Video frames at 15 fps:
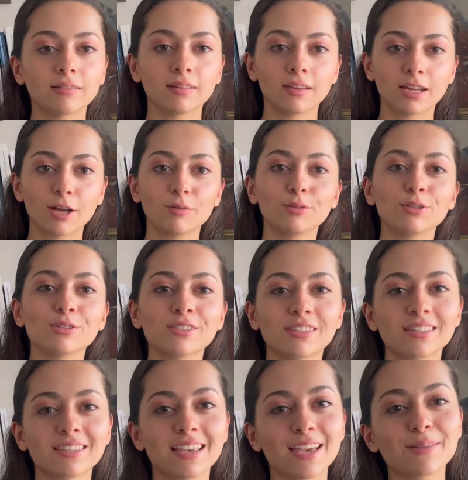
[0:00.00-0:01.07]
and I will use the
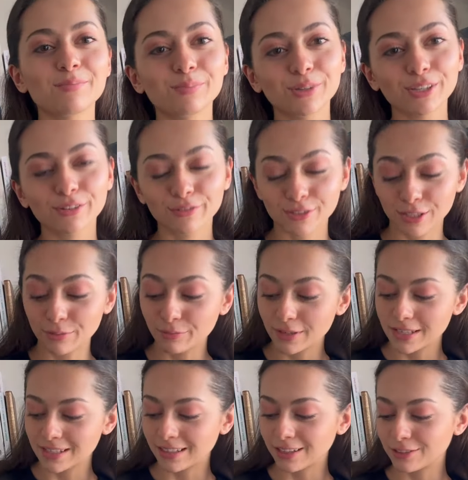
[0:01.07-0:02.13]
same book for some
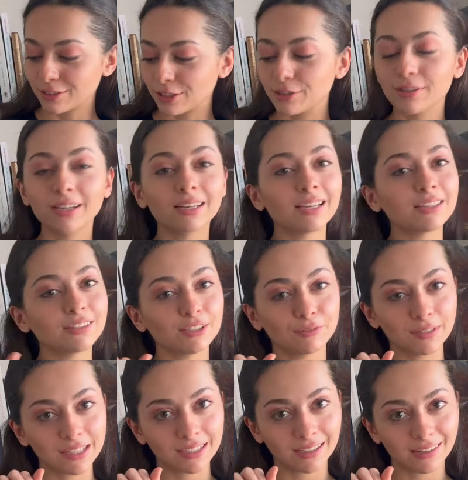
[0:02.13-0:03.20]
reason, I don't know, I like the
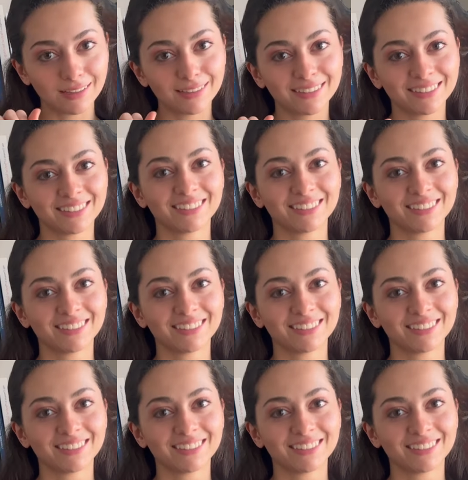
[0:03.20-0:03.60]
green color.